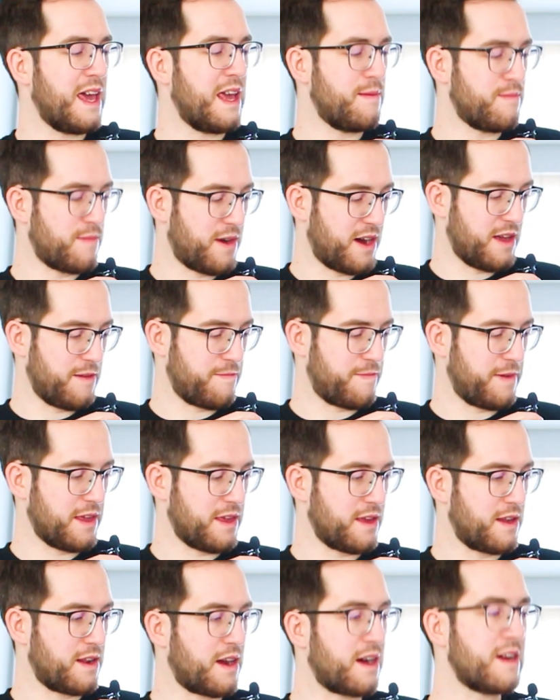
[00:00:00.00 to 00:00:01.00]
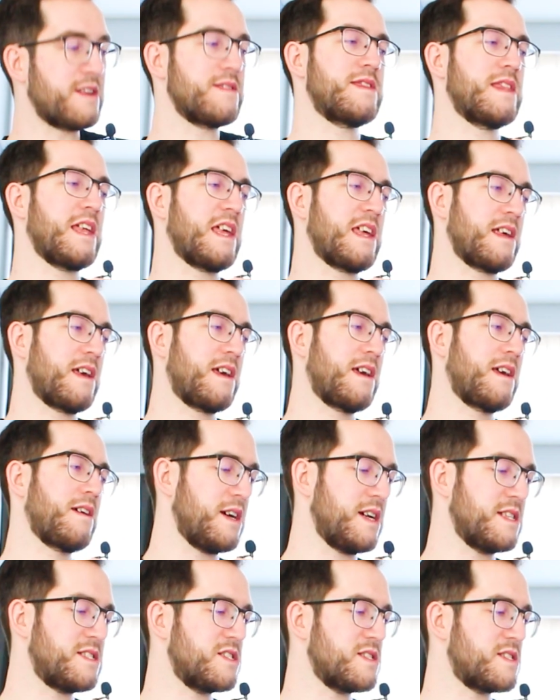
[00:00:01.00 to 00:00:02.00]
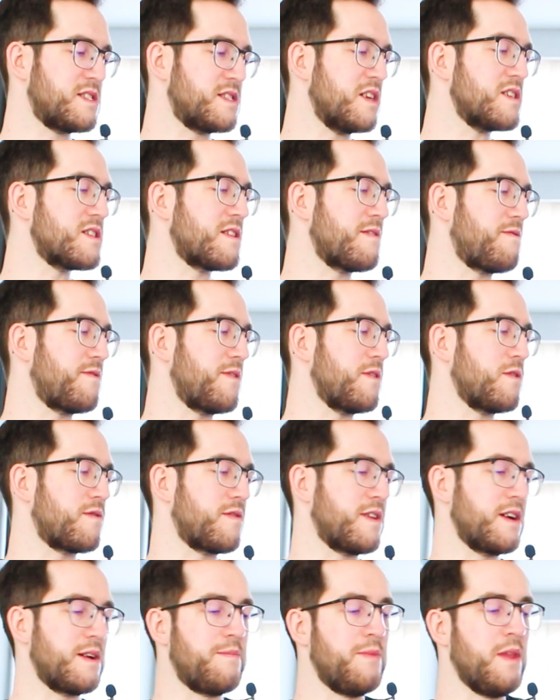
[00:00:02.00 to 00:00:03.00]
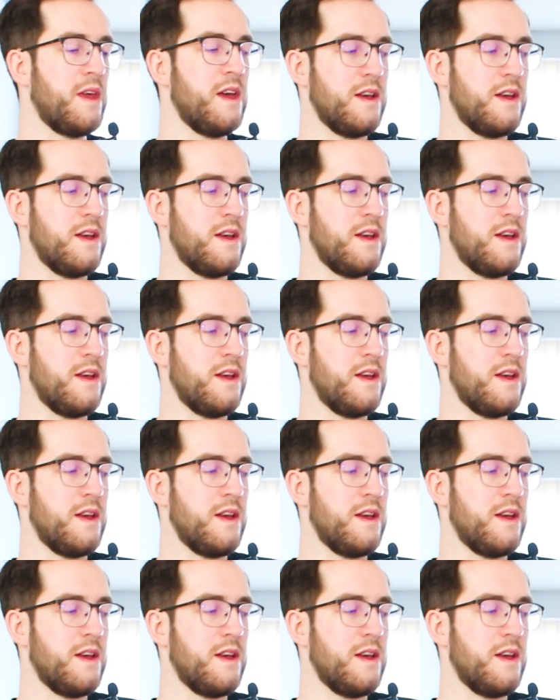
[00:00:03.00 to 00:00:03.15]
in my opinion. I think it just doesn't feel right.